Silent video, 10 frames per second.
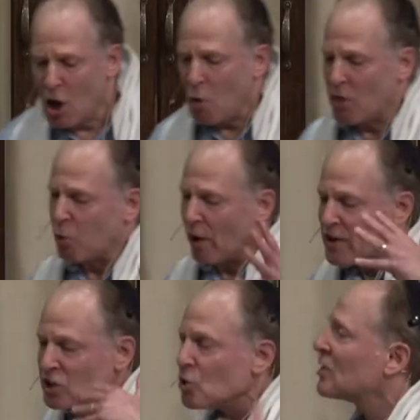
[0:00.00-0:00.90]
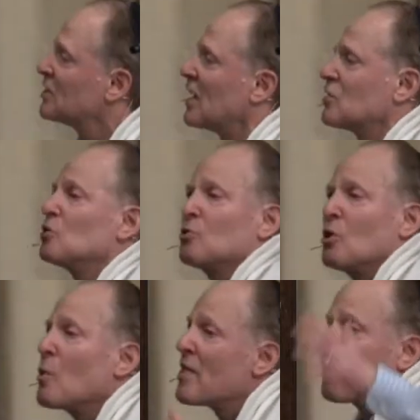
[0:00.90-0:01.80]
whether what Yeshua says is
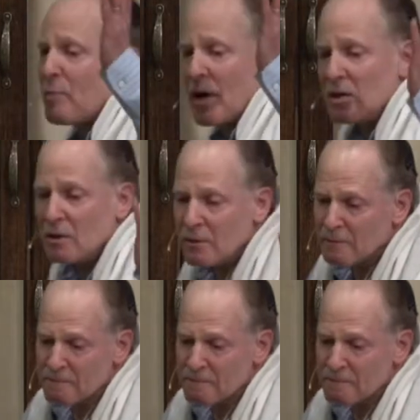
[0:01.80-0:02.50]
true in their opinion.